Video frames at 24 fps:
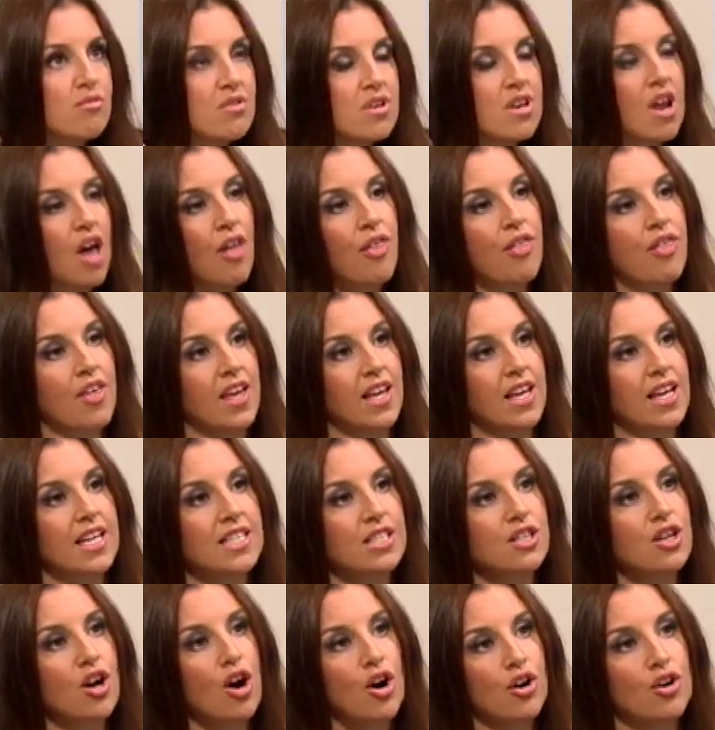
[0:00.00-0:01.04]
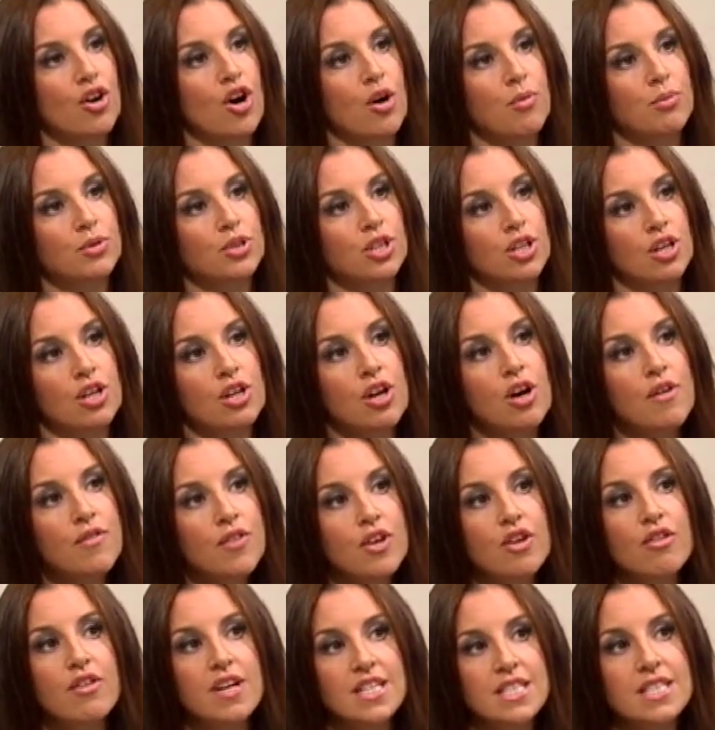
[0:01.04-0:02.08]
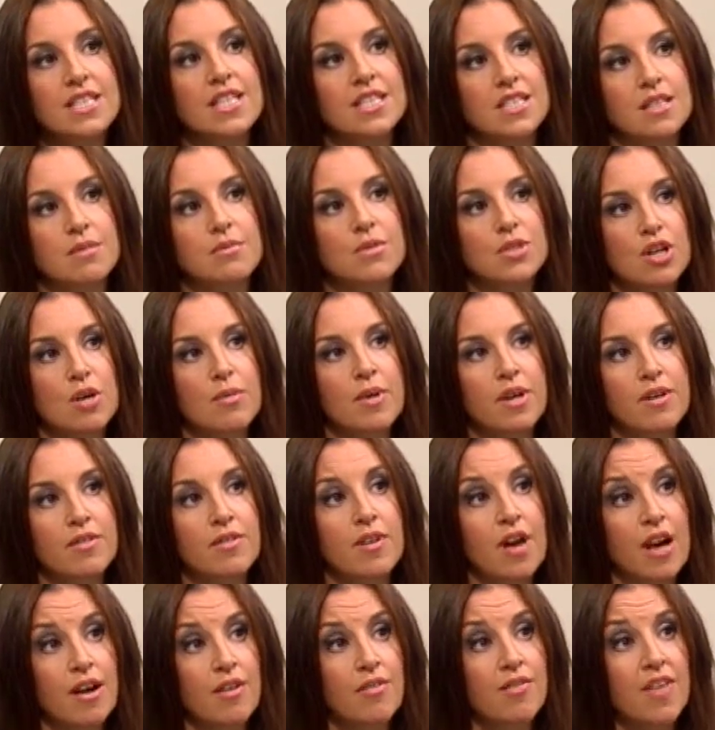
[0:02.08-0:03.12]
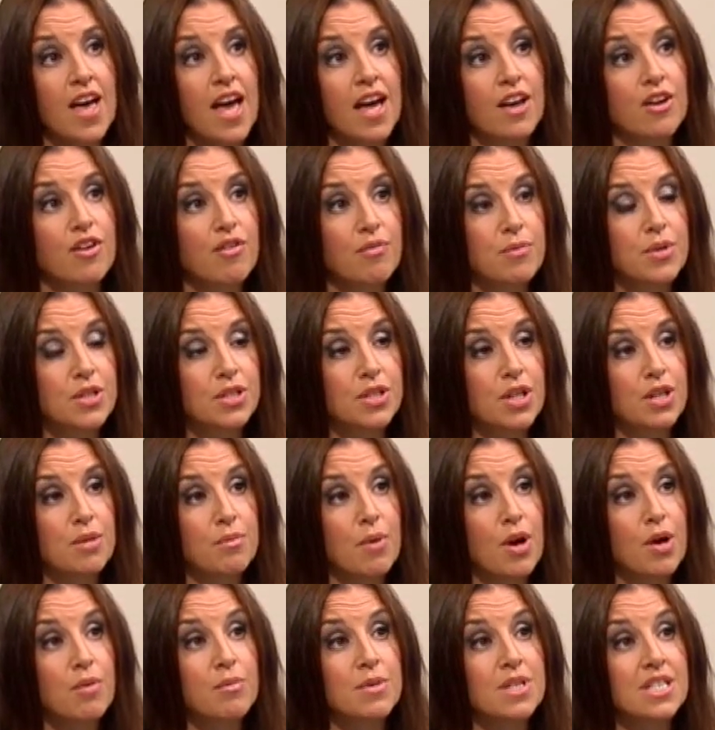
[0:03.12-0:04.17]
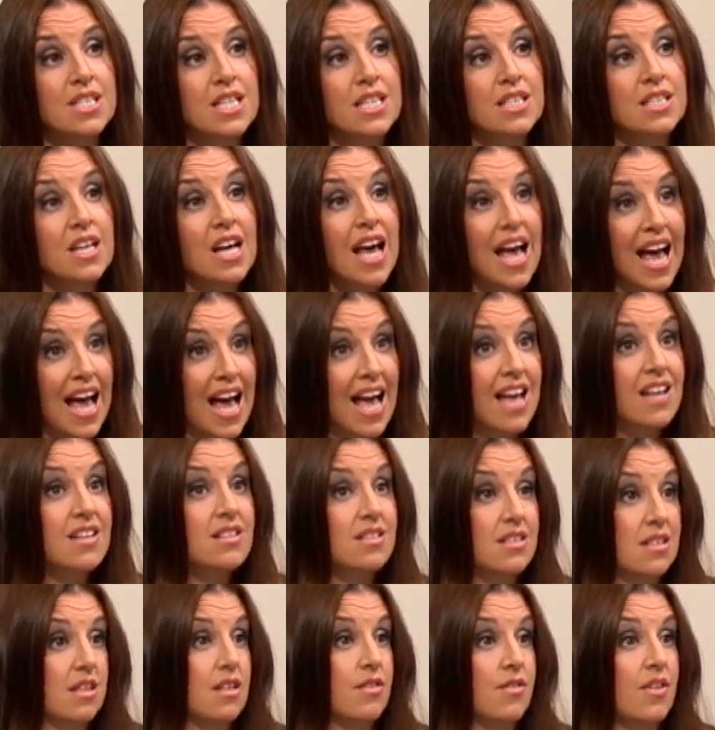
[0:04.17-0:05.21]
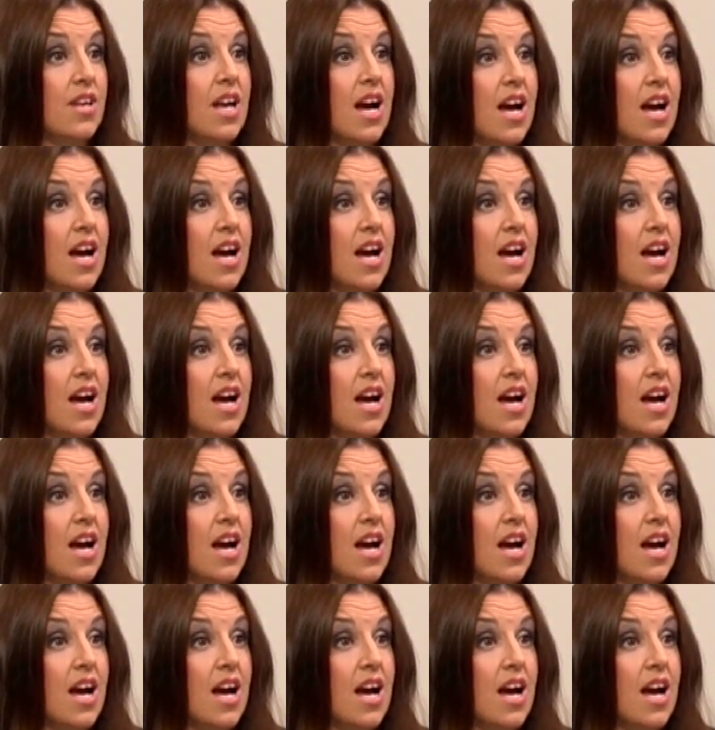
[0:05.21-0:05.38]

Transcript: nothing is not an option. And a lot of the criticism that's coming out of their governments at the moment is, and of the